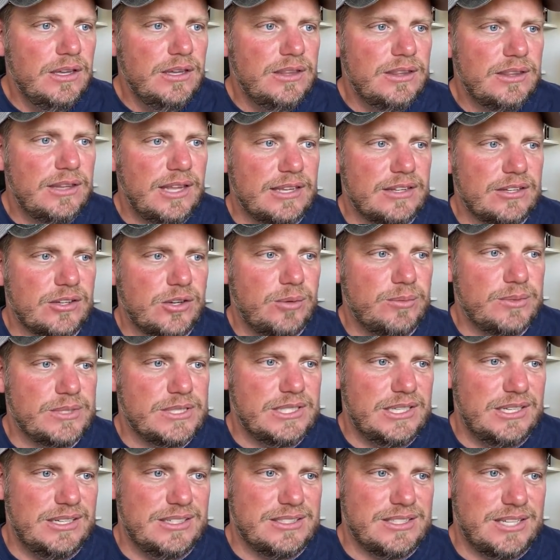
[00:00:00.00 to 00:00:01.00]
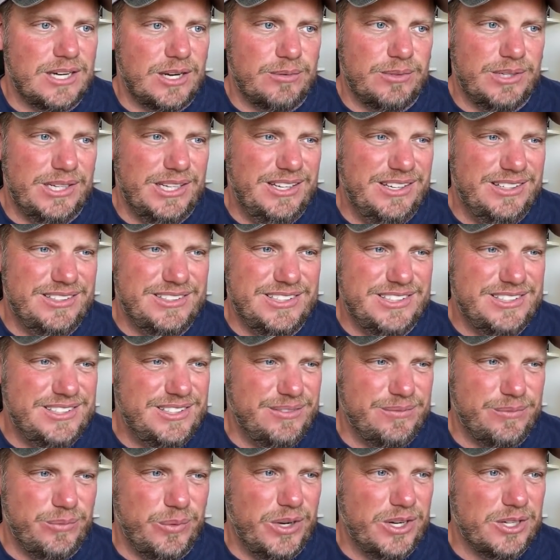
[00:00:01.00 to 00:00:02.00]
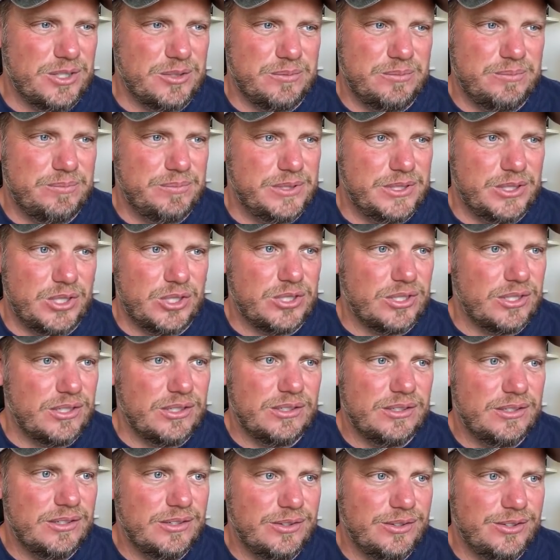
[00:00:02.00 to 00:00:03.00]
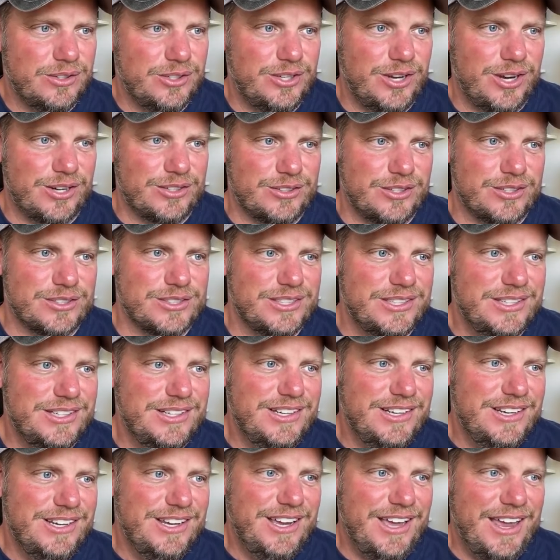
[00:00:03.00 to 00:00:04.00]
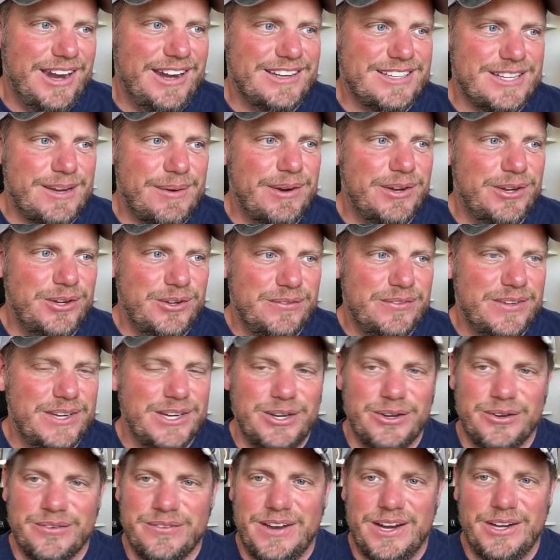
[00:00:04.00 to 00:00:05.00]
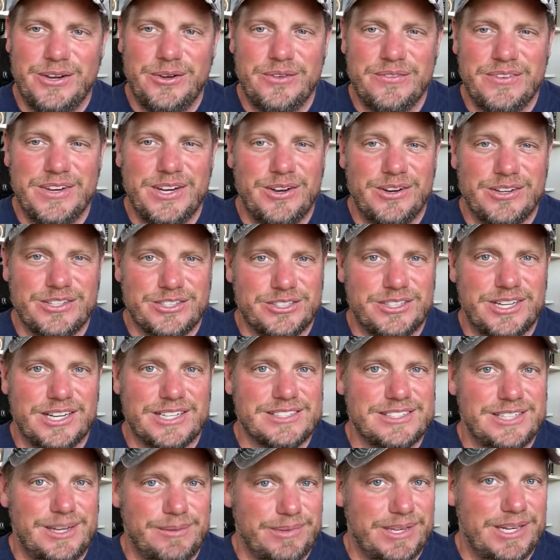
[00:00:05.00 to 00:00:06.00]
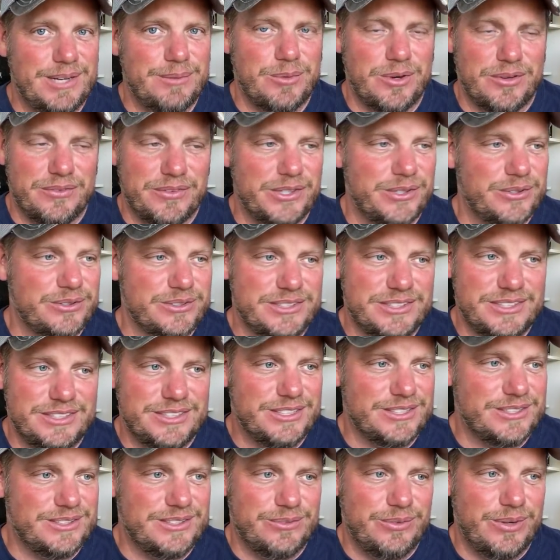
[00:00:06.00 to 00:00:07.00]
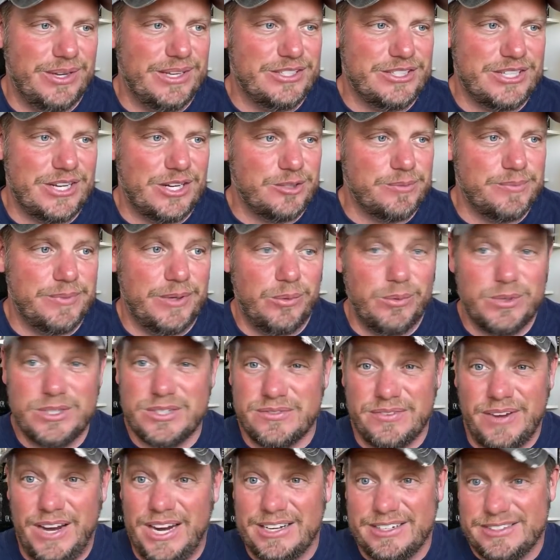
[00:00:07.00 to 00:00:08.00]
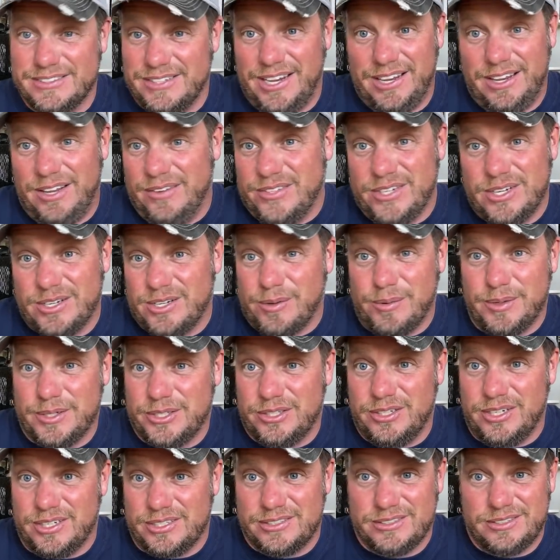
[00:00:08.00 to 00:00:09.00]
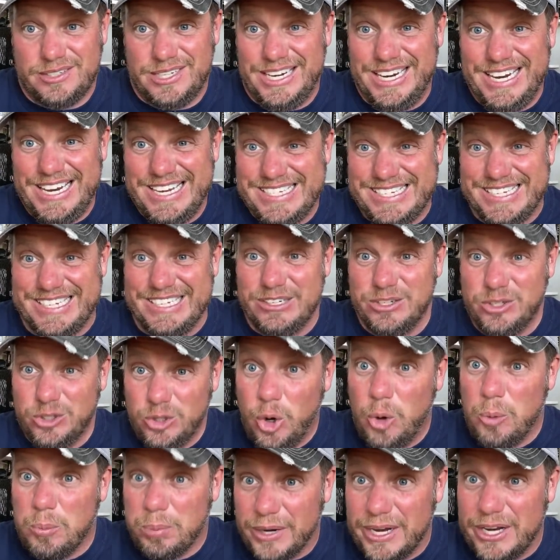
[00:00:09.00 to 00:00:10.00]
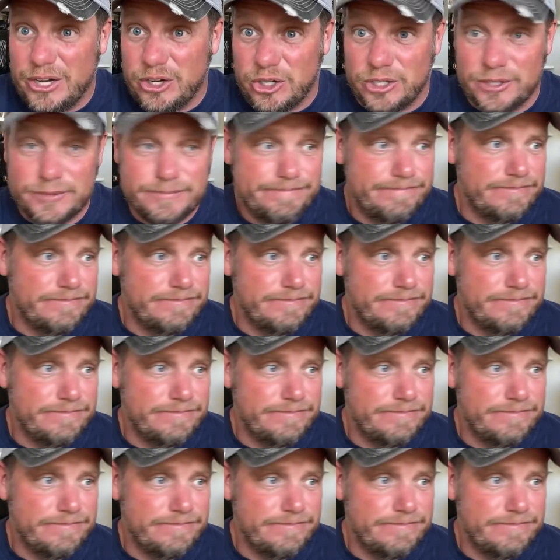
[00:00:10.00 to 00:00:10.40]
That Tacoma seat is terrible. It's just a weird position. Talk trucks. Anytime I do a video, if I do a video on trucks, I'm getting more views. It's just the way the channel is built, which is fine because I love talking about trucks. Easy. No brainer.